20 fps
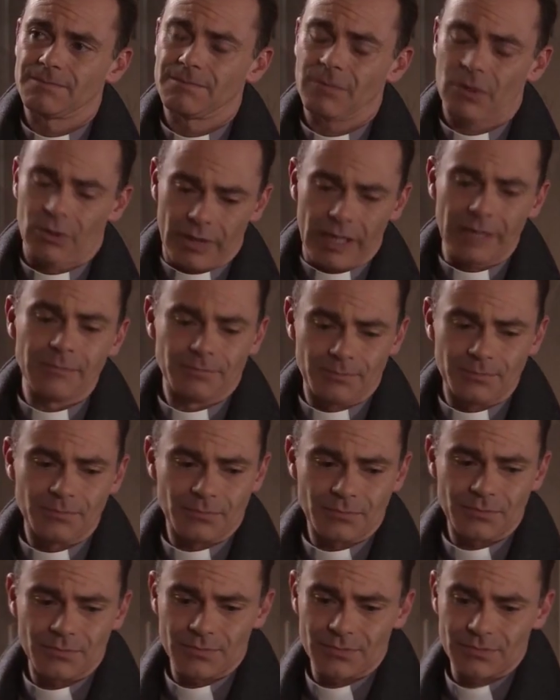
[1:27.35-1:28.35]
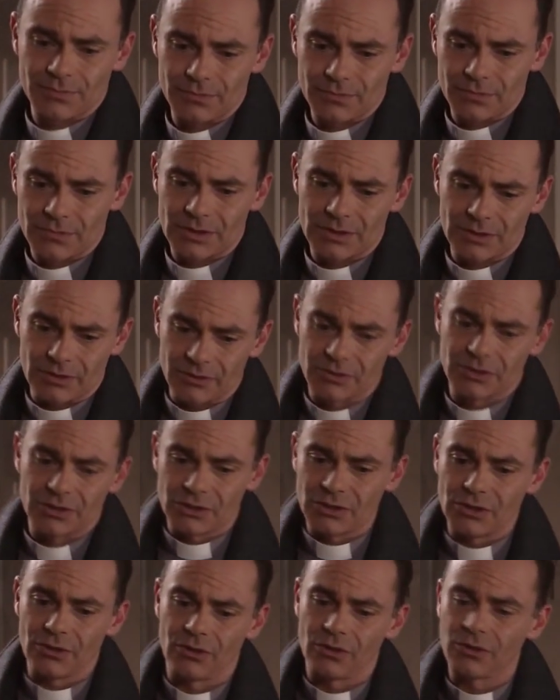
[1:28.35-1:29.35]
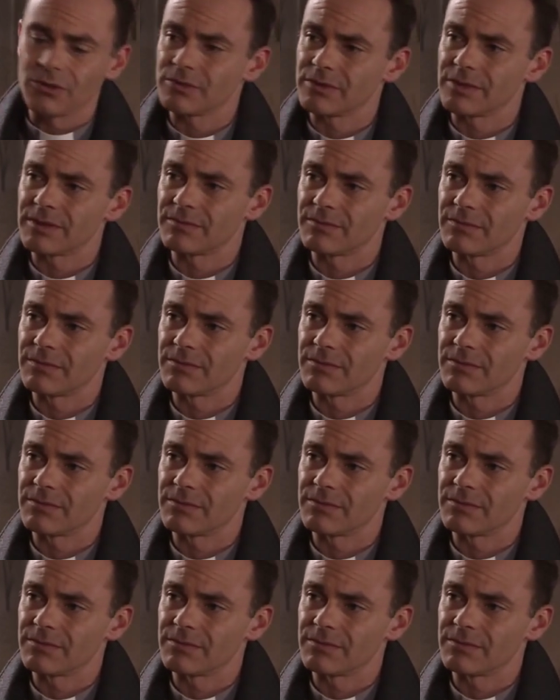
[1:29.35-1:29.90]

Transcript: Okay. As long as you're sure, you,